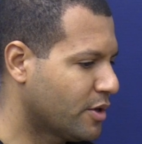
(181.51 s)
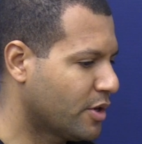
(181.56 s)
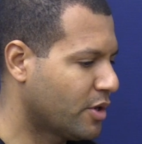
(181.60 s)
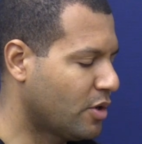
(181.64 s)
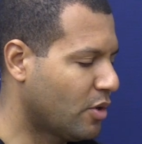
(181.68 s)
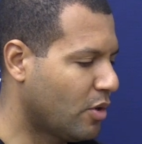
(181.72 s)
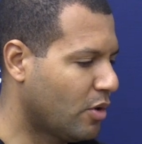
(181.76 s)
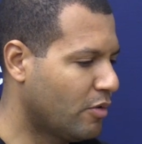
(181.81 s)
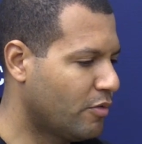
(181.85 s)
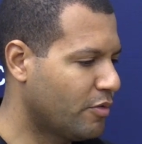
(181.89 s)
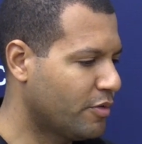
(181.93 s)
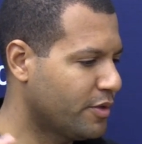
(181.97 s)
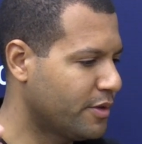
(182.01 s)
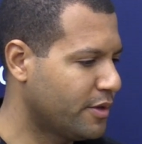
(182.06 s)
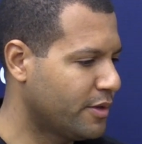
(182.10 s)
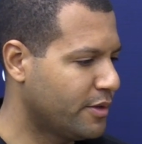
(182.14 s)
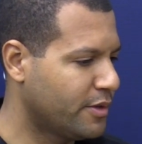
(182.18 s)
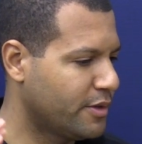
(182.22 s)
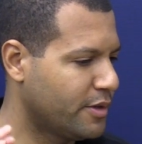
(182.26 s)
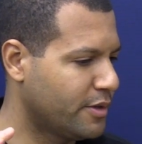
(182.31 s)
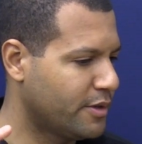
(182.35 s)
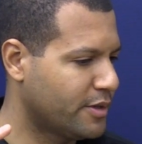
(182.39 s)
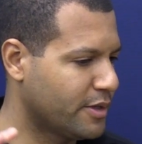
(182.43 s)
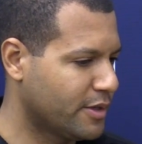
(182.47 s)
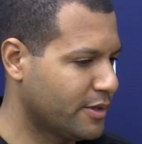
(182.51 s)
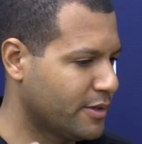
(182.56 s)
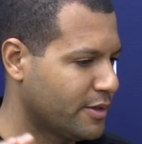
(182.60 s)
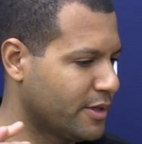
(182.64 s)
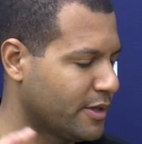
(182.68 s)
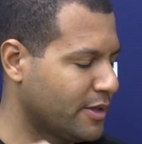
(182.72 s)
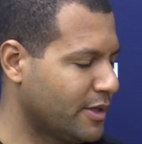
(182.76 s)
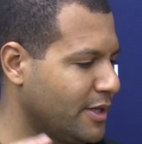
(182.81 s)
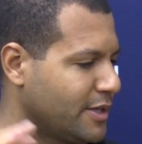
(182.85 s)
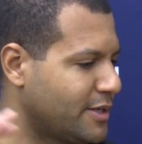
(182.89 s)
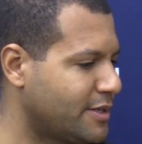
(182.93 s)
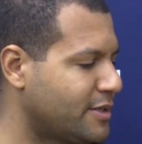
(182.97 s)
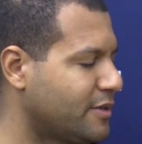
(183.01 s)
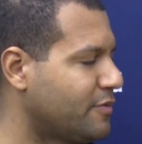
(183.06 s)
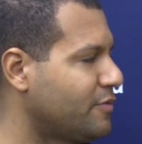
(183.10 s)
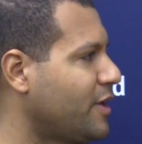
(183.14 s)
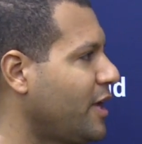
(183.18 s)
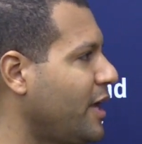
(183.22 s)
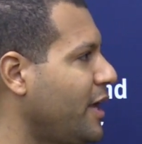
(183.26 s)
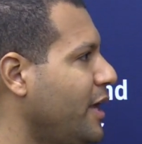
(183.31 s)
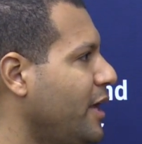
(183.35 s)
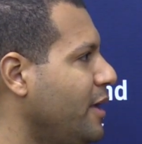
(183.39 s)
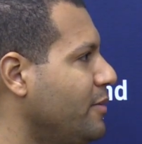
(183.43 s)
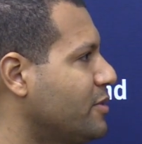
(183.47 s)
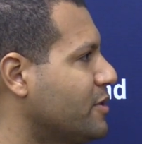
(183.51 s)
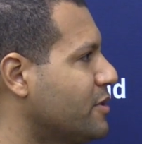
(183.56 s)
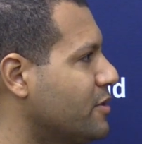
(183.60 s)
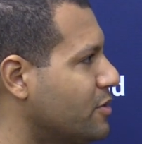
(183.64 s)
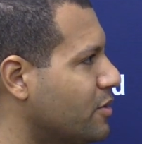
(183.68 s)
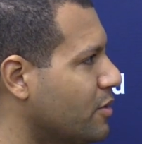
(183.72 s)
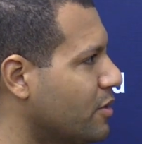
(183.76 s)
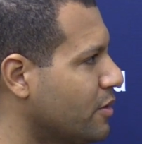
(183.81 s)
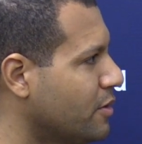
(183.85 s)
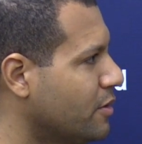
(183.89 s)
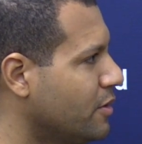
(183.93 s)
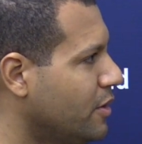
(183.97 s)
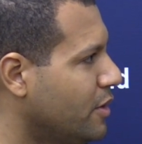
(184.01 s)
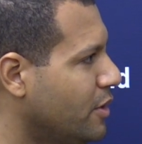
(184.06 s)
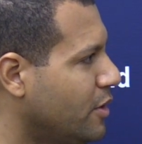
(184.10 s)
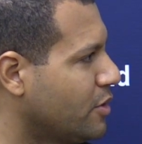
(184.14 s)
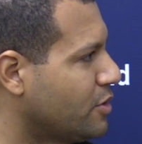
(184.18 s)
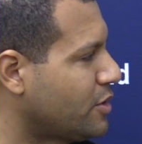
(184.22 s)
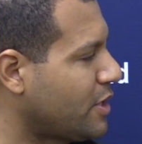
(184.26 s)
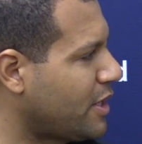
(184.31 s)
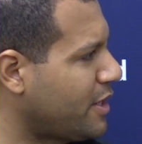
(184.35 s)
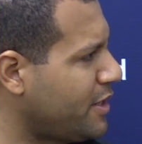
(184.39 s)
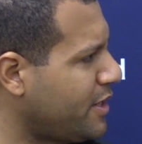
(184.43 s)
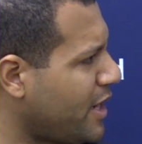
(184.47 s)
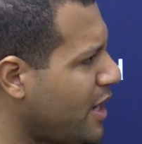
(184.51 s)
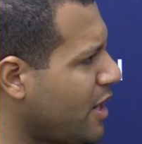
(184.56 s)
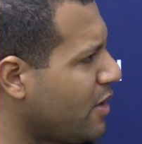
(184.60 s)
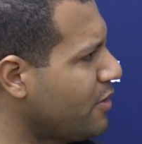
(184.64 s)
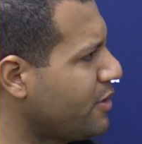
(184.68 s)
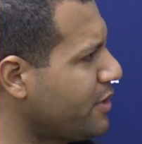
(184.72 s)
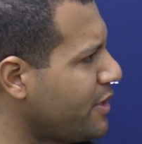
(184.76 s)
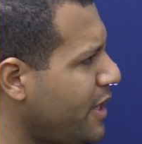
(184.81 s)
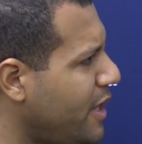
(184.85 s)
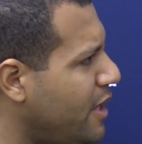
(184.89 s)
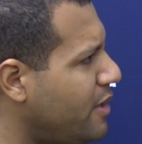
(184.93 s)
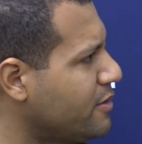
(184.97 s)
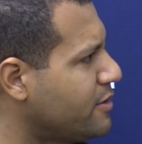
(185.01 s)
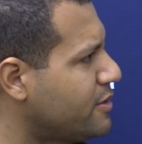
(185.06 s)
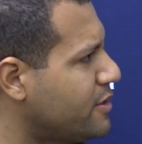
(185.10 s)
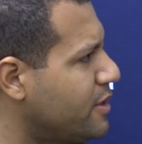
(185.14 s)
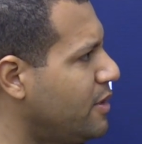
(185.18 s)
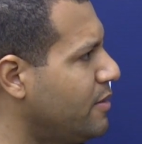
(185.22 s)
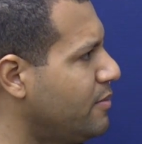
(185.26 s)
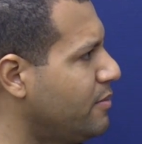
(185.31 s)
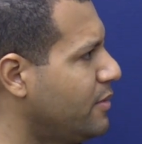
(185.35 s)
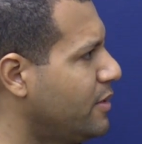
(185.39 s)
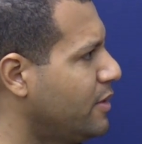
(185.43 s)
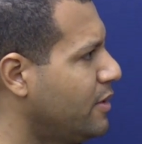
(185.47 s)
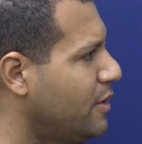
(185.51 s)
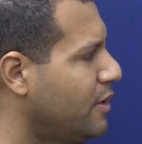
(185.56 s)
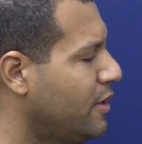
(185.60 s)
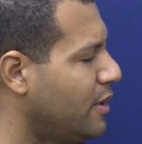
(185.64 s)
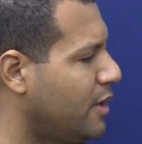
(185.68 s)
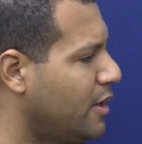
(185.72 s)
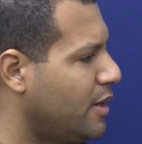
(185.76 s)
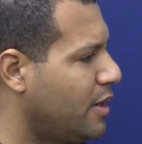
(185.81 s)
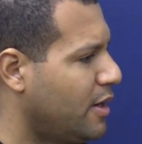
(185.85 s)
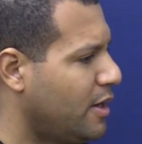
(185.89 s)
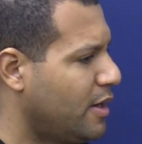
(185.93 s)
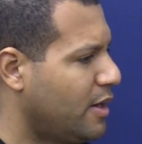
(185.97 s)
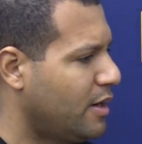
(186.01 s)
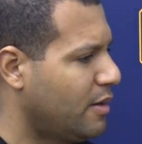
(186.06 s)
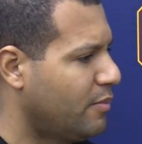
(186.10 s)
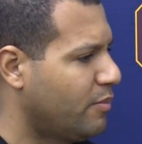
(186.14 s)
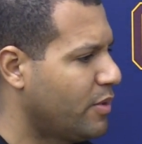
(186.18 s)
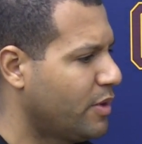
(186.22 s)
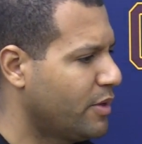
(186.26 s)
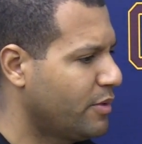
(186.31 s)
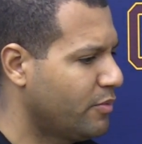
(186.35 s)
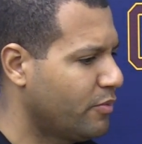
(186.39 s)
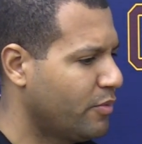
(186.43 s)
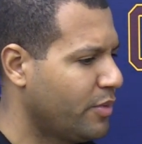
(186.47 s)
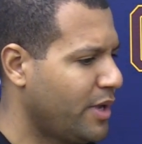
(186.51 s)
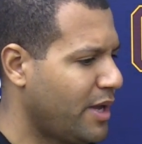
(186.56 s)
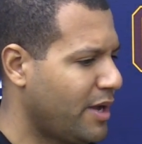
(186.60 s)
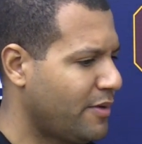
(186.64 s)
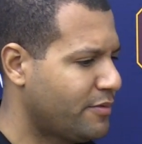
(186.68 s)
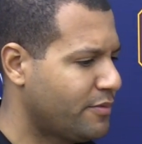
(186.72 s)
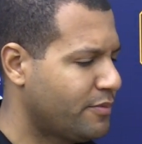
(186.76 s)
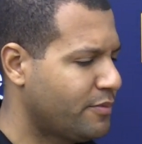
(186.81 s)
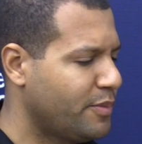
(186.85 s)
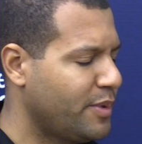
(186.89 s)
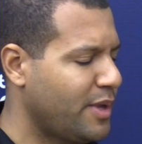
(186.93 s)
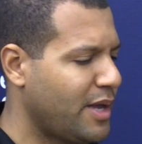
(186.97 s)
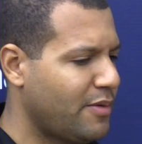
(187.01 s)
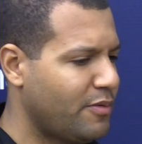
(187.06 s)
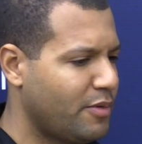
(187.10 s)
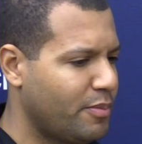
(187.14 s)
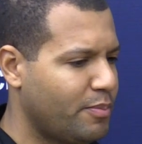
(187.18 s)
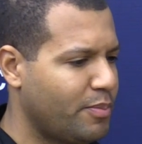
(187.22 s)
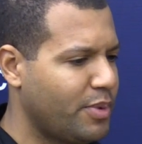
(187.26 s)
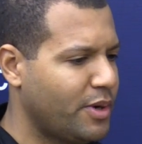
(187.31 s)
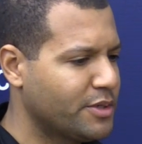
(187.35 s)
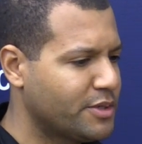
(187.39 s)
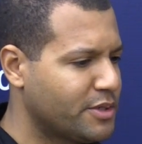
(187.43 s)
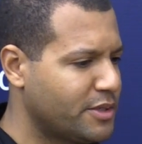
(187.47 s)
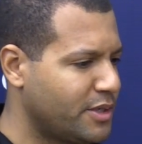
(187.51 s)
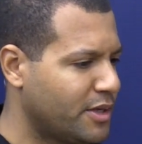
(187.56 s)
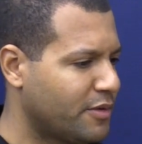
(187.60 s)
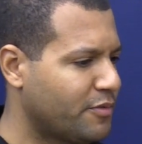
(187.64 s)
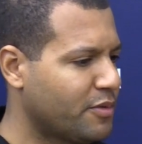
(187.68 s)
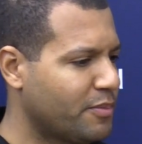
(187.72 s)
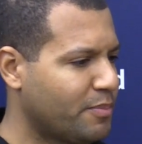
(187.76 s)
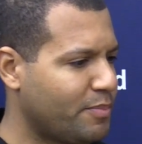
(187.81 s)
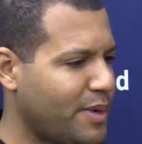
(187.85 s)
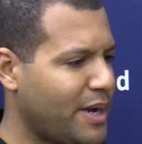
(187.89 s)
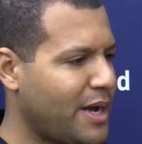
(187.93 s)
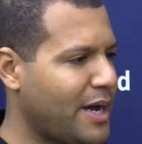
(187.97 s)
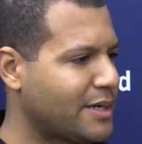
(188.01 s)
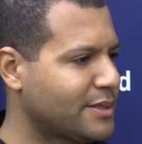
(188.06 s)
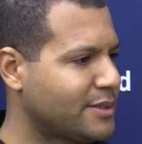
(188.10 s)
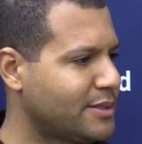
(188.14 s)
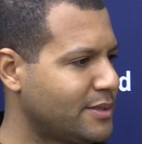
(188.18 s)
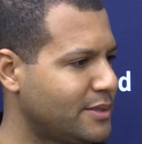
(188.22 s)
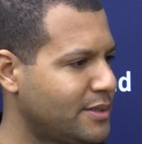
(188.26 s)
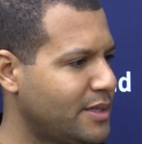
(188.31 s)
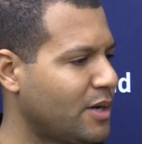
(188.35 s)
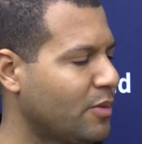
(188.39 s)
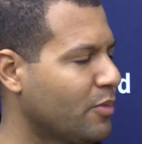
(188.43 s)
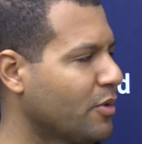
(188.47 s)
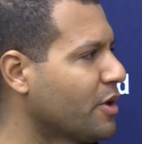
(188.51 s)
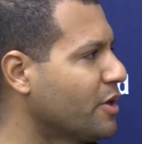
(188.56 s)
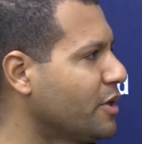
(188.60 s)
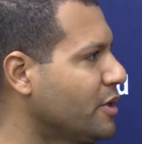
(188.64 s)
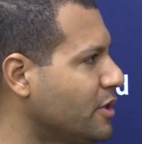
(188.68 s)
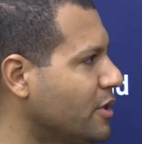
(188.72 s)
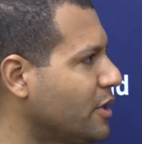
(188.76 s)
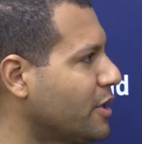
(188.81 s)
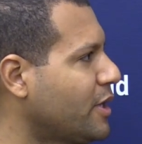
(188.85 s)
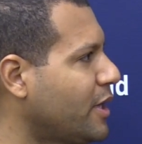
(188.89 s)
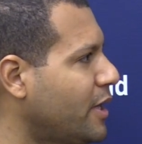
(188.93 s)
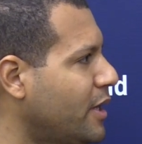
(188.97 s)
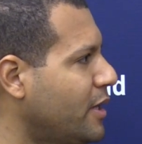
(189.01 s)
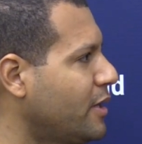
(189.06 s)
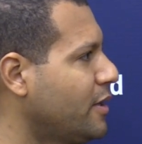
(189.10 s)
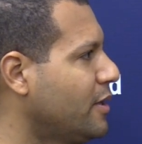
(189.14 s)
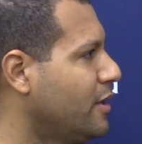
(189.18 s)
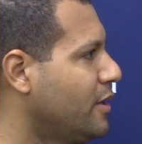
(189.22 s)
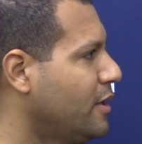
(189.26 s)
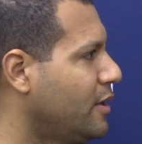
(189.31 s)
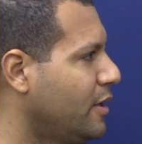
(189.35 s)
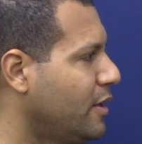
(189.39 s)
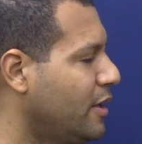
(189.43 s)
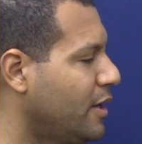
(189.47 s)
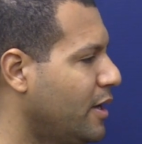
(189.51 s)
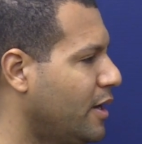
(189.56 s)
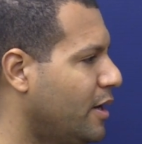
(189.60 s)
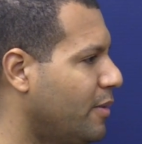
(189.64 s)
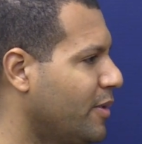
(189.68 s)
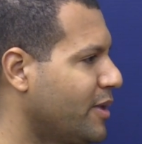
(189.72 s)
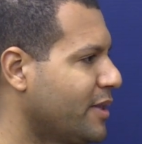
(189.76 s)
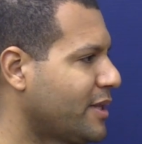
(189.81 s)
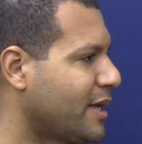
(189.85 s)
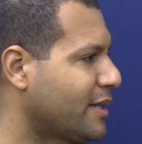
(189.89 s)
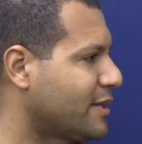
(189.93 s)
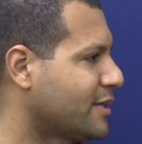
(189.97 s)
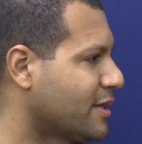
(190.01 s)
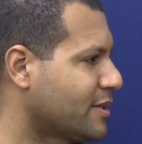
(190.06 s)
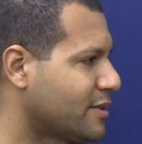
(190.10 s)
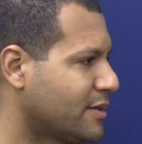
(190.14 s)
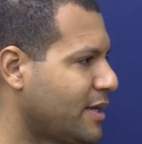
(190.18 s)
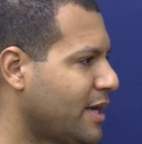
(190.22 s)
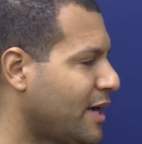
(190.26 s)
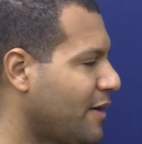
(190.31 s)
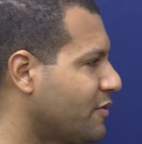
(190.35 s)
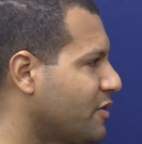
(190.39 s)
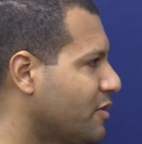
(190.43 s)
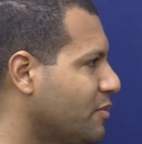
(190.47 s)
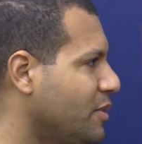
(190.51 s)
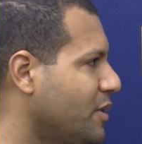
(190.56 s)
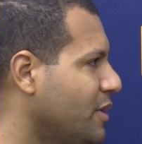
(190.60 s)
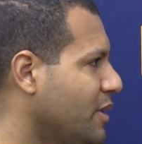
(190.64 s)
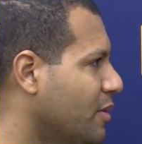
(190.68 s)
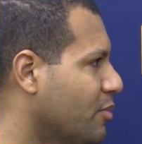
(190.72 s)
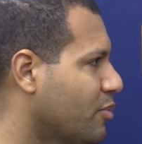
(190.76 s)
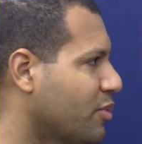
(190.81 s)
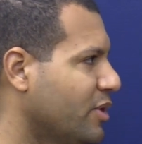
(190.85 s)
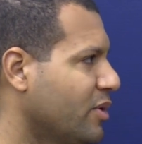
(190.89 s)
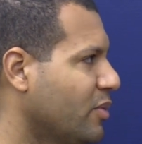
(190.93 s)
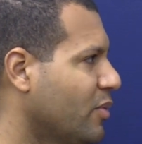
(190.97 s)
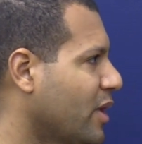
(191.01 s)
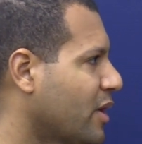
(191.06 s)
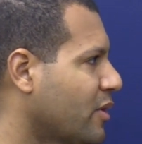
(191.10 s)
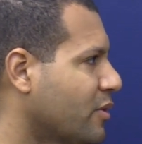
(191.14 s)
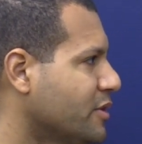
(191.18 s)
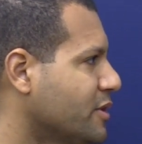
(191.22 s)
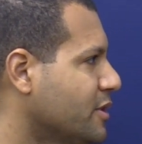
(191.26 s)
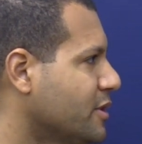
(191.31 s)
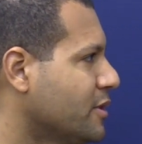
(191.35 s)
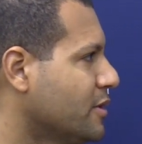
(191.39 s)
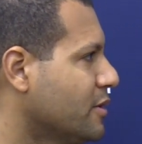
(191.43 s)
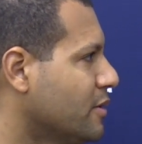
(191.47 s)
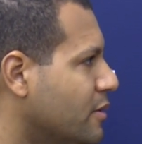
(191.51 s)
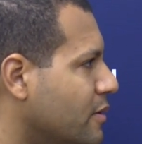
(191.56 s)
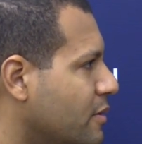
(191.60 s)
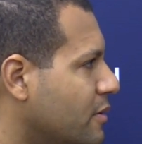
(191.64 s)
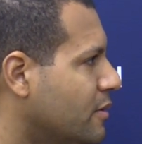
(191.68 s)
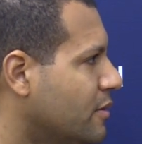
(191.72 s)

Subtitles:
sort of go over the list of names and sort of try to narrow it down some. But we have a bunch of different boxes that we're going to look at, and that doesn't have to be a prerequisite.